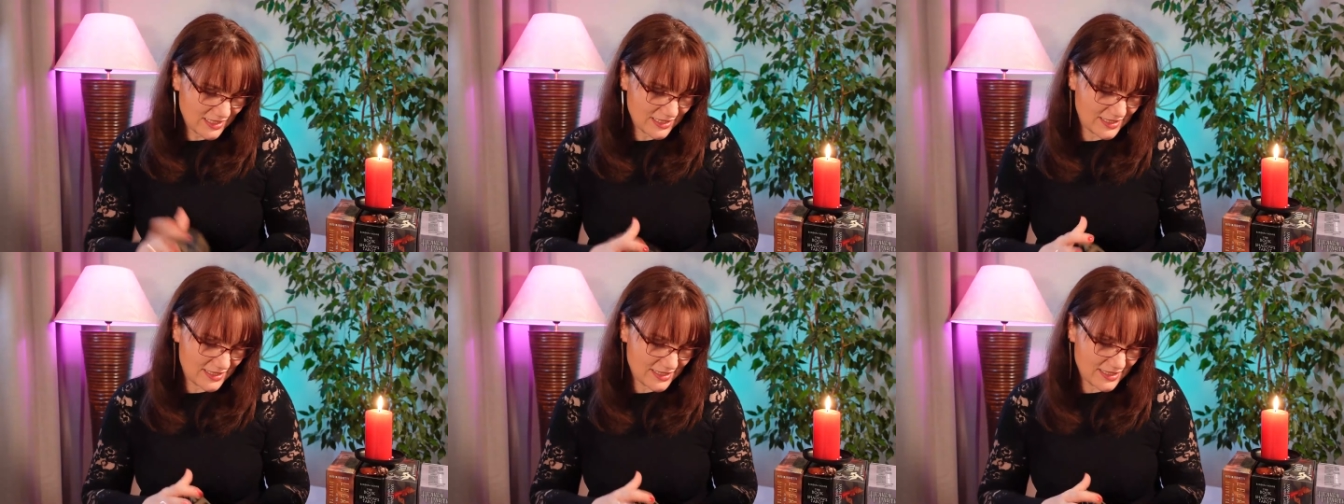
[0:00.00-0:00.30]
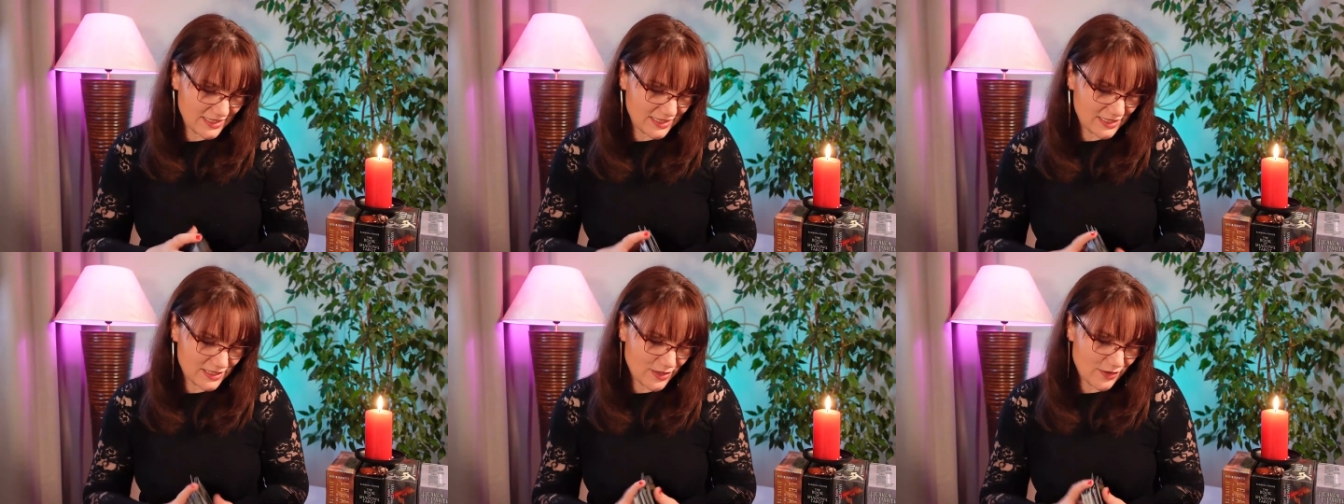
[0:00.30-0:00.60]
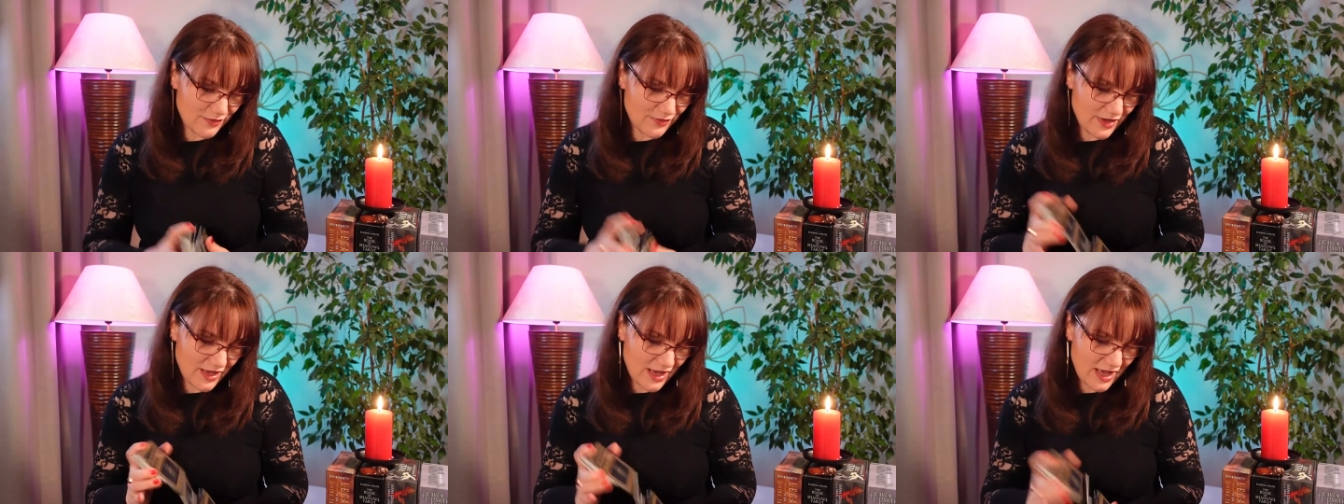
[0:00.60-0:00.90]
Six
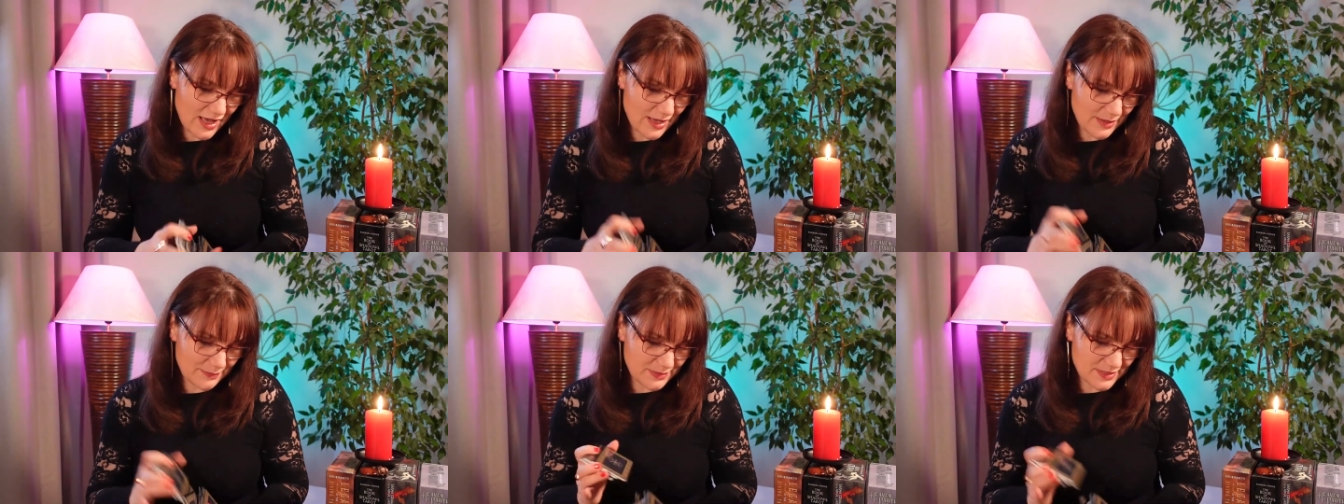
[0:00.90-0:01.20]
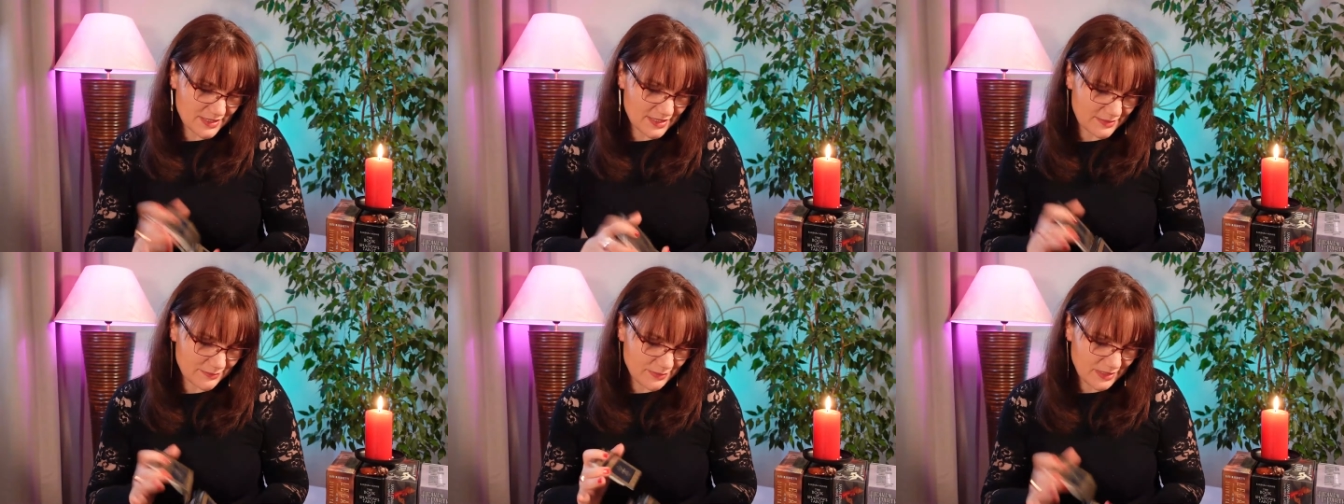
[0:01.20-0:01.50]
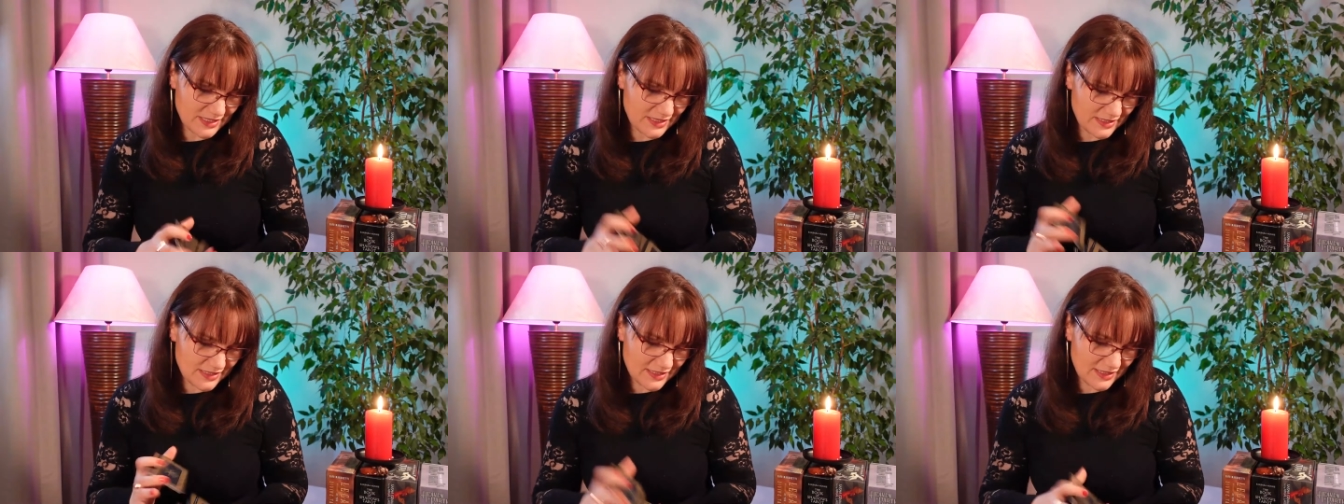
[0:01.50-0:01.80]
of Cups,
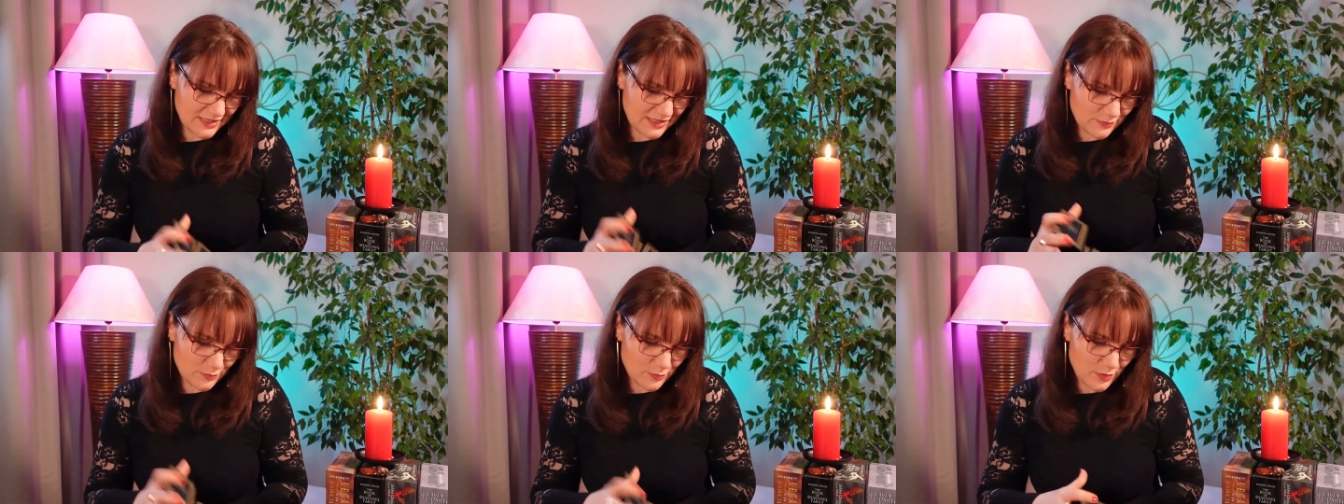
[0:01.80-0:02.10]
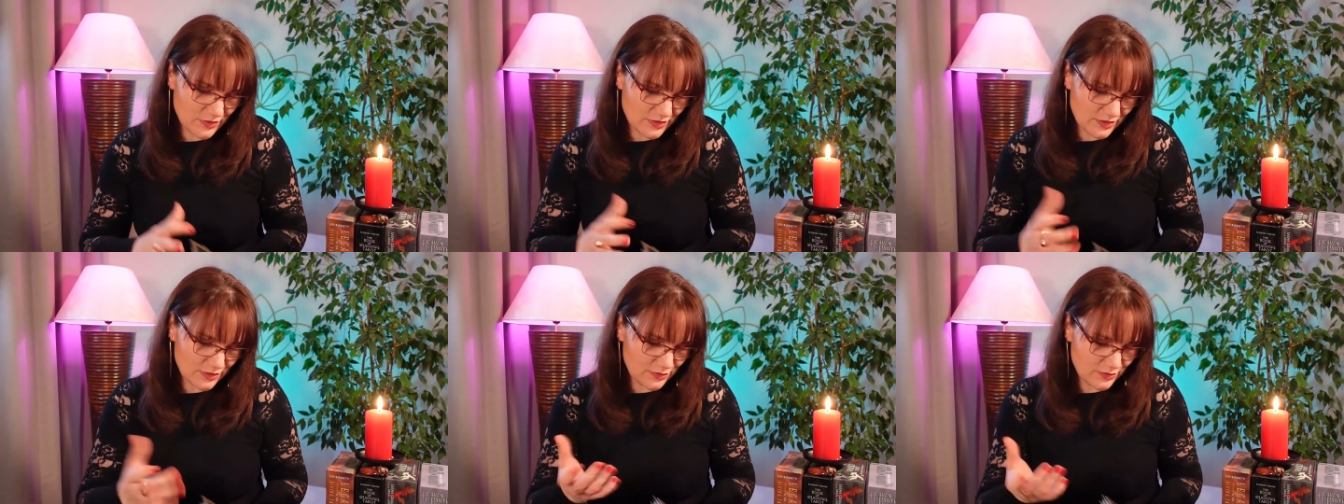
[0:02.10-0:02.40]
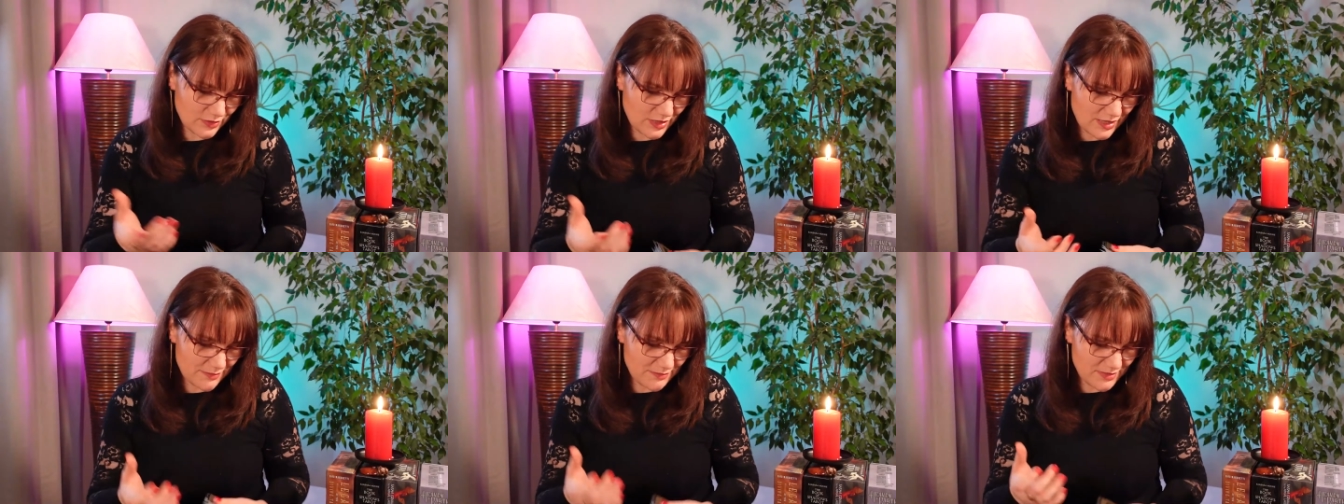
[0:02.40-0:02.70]
but it wanted to
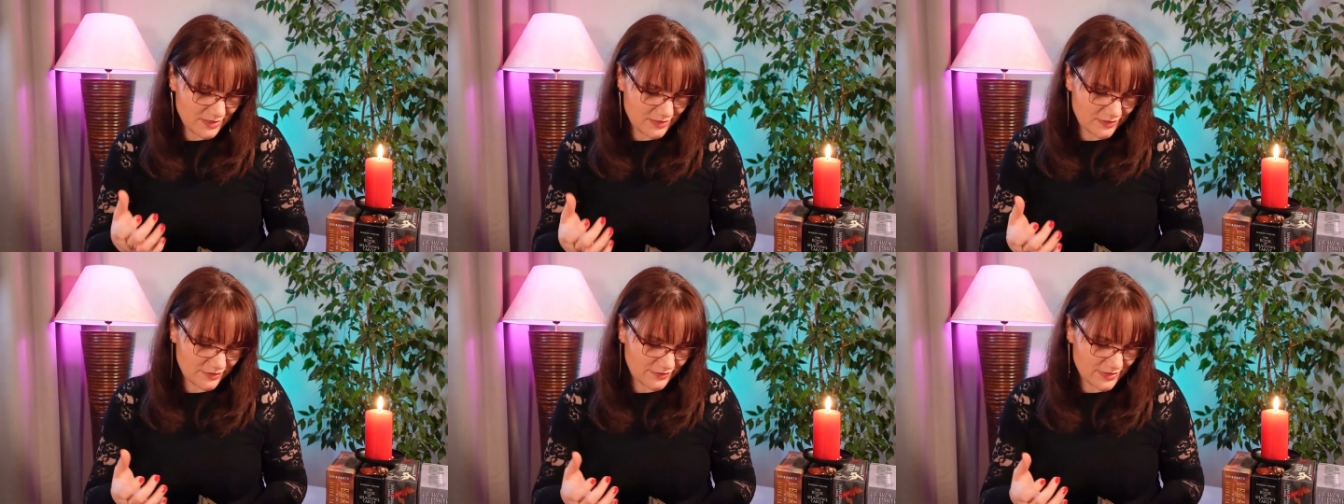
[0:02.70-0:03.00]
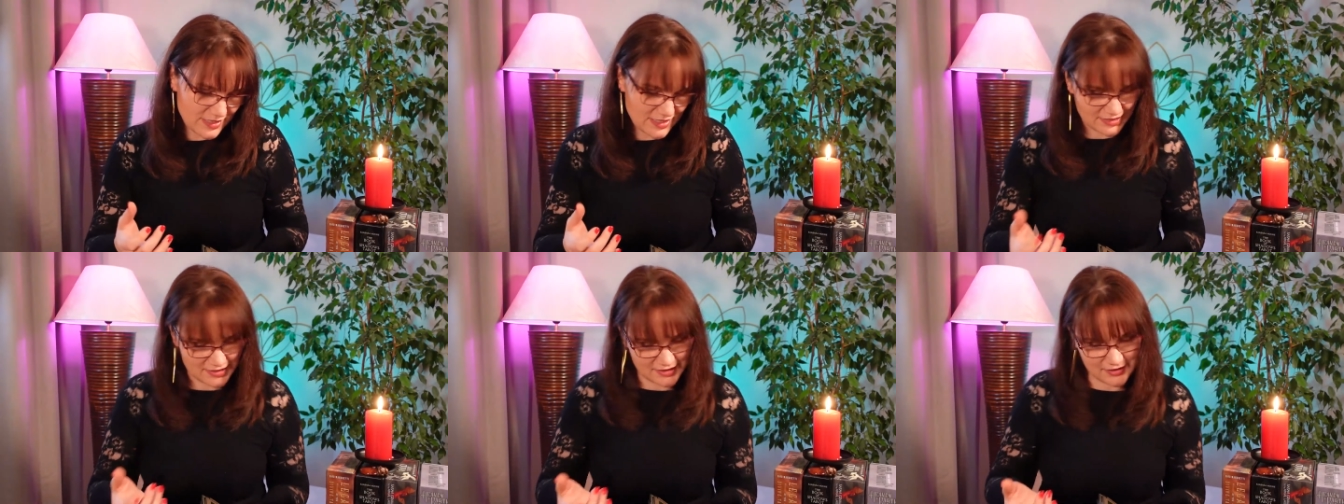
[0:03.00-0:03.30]
come in reverse.